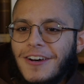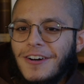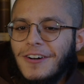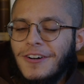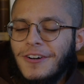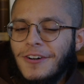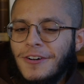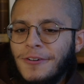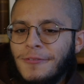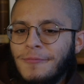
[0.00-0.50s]

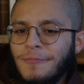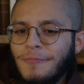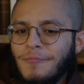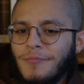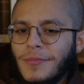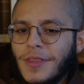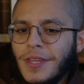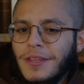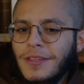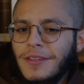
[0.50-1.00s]
Um,
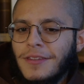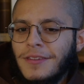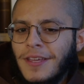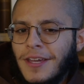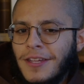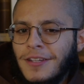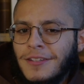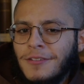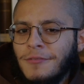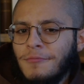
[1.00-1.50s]

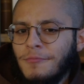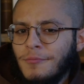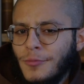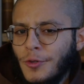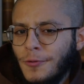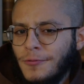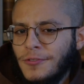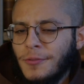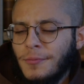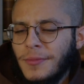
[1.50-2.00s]
then
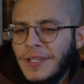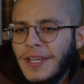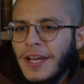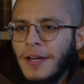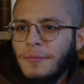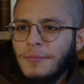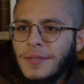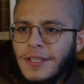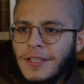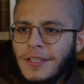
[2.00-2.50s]
moved to
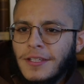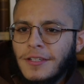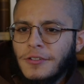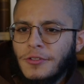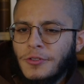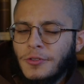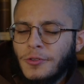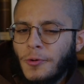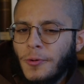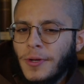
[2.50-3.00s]
Miami.
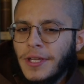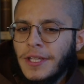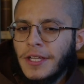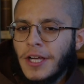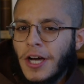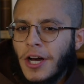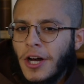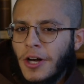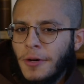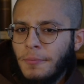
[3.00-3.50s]
Growing
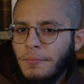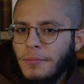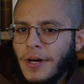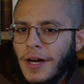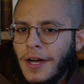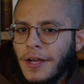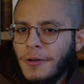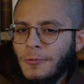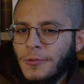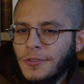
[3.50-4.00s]
up,
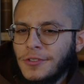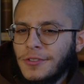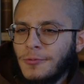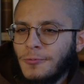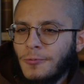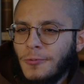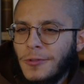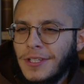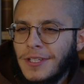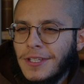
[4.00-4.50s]
I
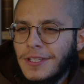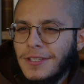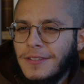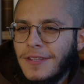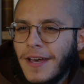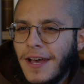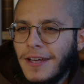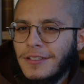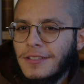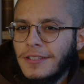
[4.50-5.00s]
wasn't really
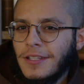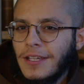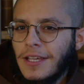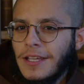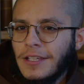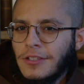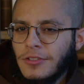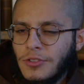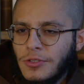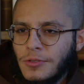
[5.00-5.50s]
that
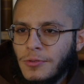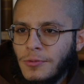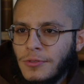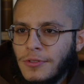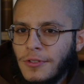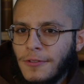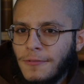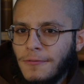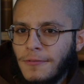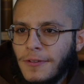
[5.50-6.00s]
into
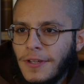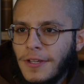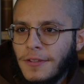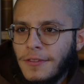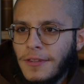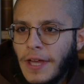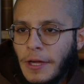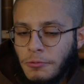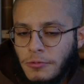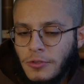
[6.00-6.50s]
the
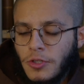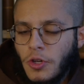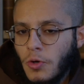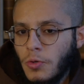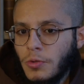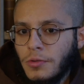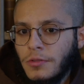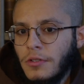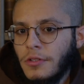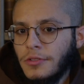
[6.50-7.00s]
faith. I'd
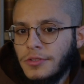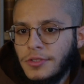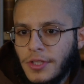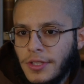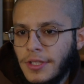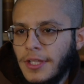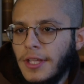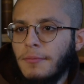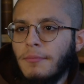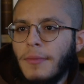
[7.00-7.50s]
go to
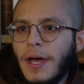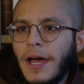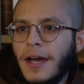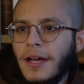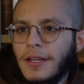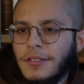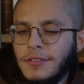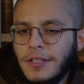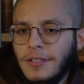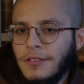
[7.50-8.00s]
Sunday
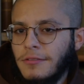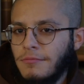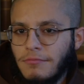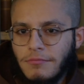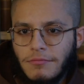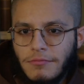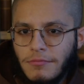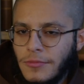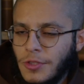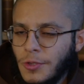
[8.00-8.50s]
Mass, I
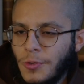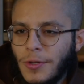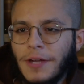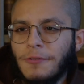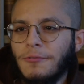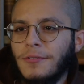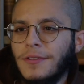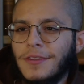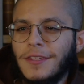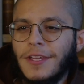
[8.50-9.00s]
do
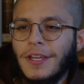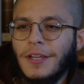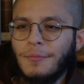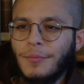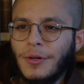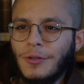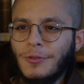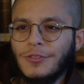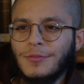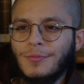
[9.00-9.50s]
everything,
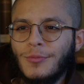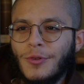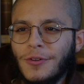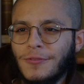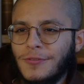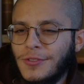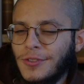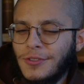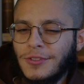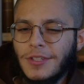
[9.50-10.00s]
but it was more
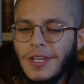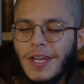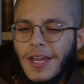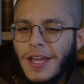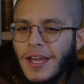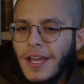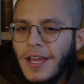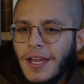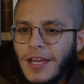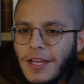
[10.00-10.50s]
just
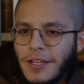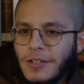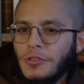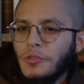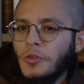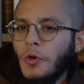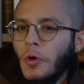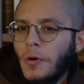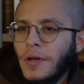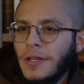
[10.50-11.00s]

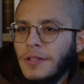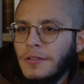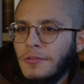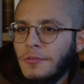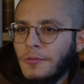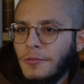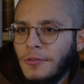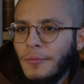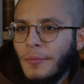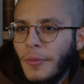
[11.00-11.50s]
going
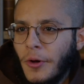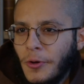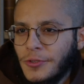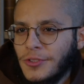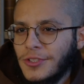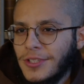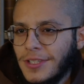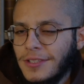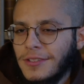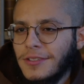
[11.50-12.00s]
through the
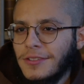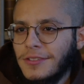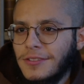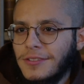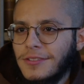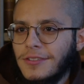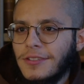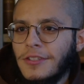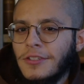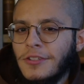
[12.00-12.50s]

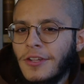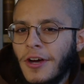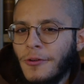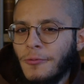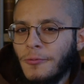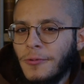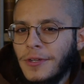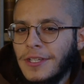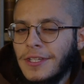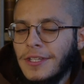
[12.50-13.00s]
motions, not
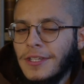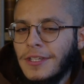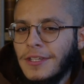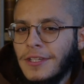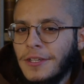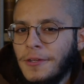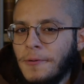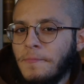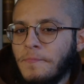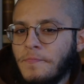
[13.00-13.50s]

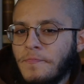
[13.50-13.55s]
really